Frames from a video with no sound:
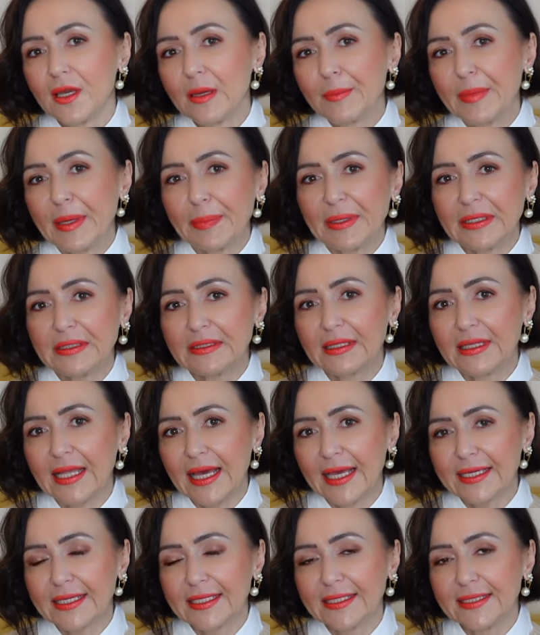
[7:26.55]
People either
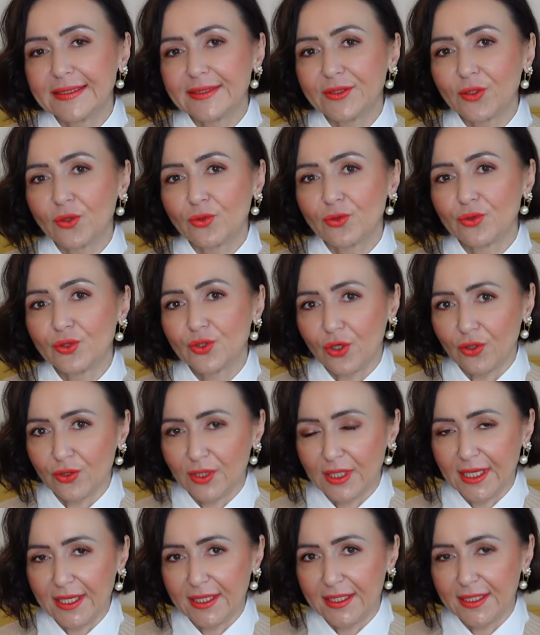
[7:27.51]
like it or
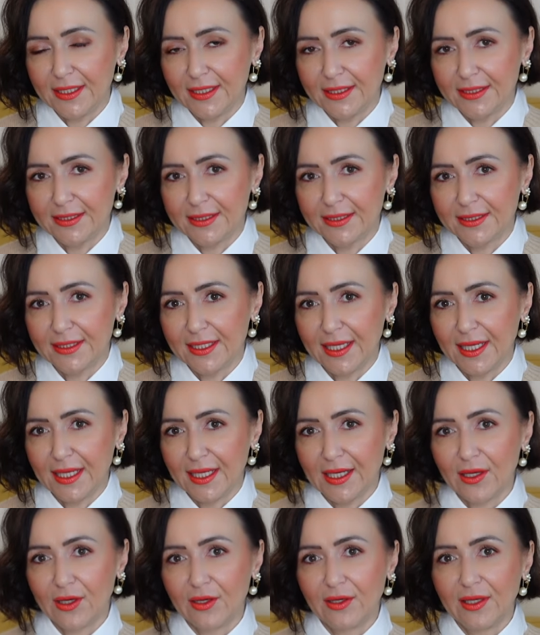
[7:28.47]
don't like it.
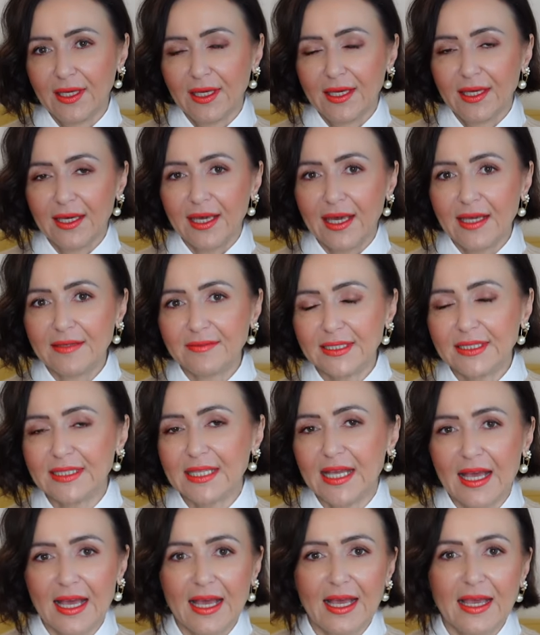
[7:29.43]
Now, every
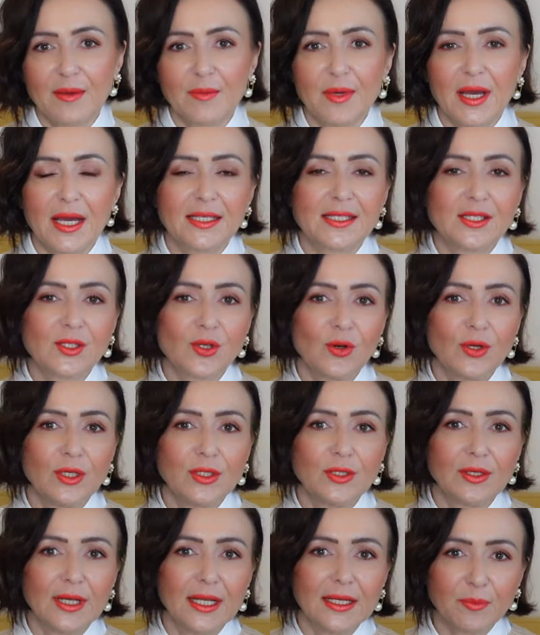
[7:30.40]
time I saw
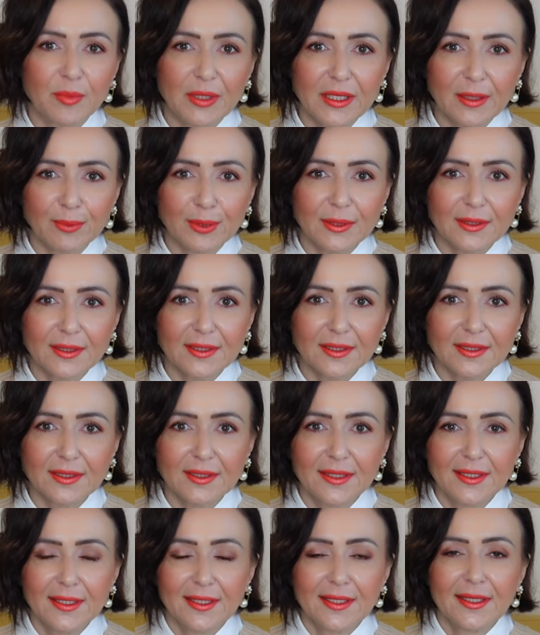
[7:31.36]
it on other
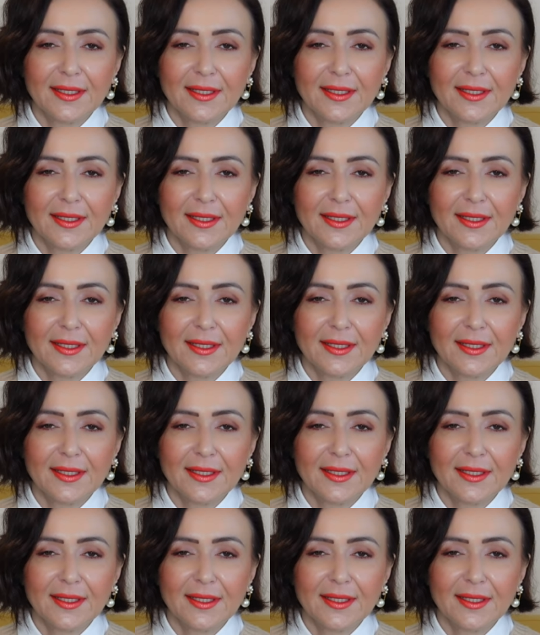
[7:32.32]
people,